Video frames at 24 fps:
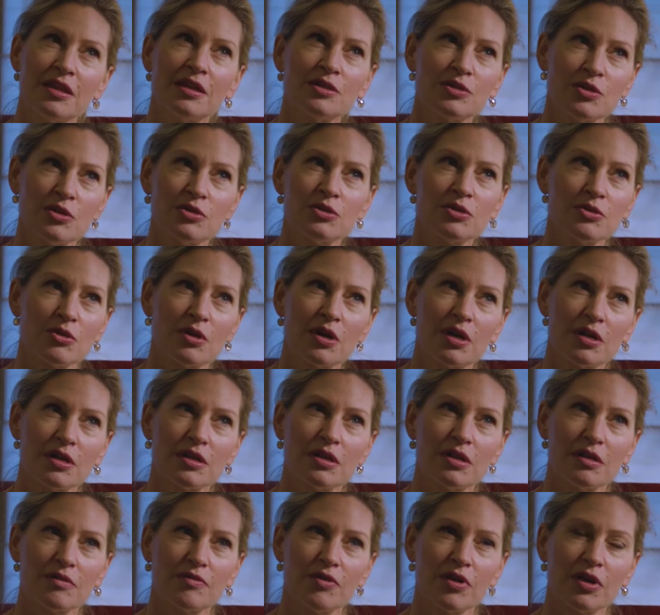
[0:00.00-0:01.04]
That's also kind of
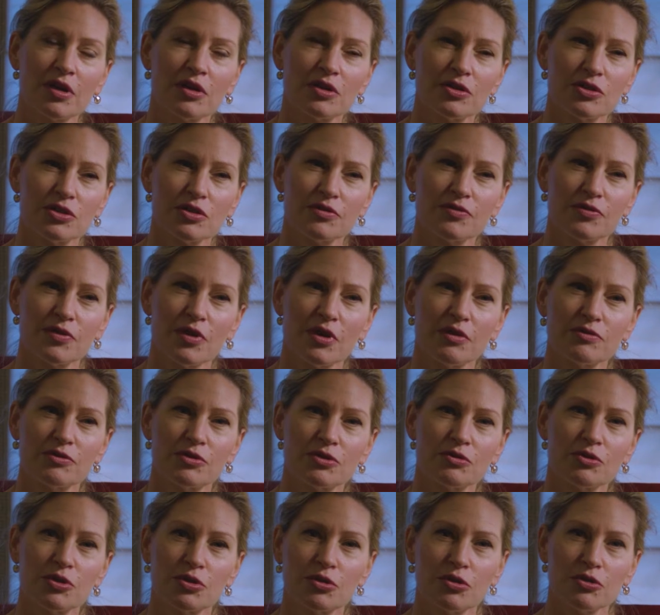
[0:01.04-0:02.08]
the advantage of
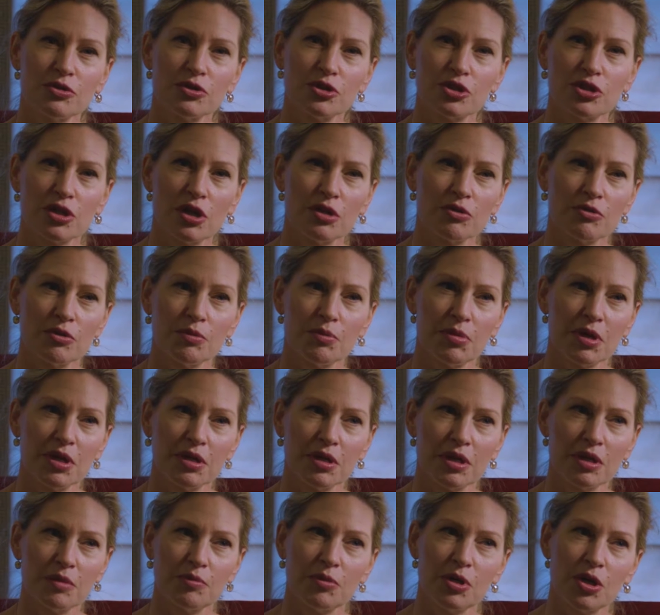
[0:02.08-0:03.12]
doing all the genre
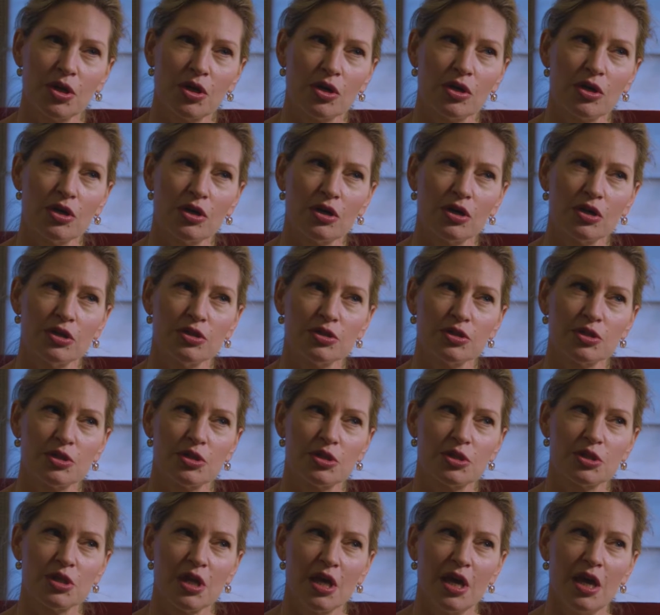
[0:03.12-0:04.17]
bending,
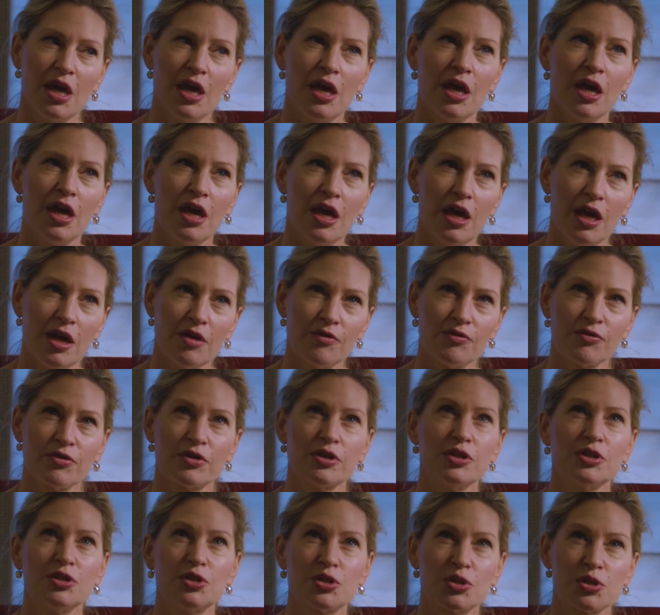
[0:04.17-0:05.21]
because
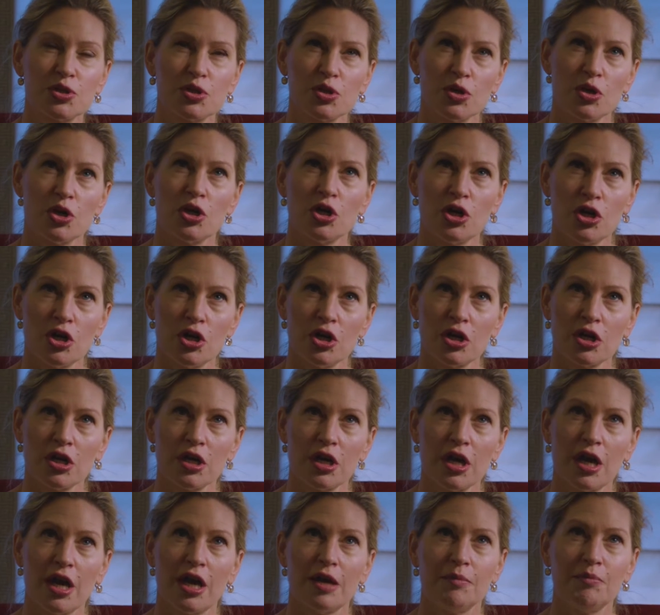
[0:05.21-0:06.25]
every
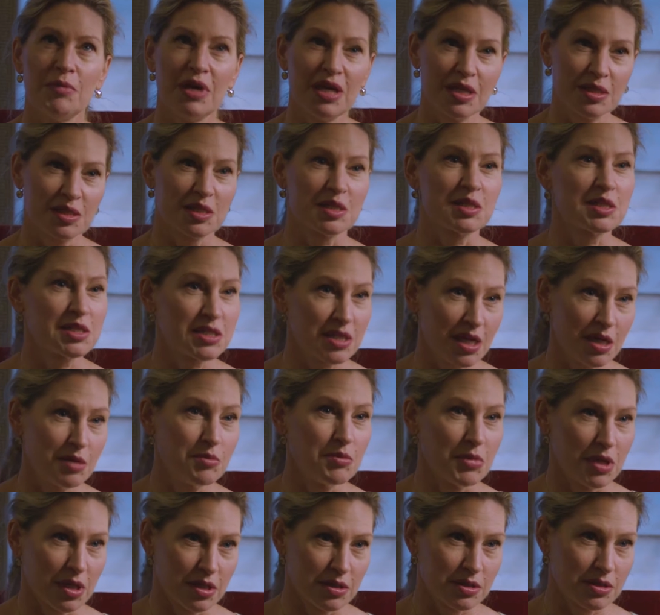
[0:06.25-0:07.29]
song makes a statement.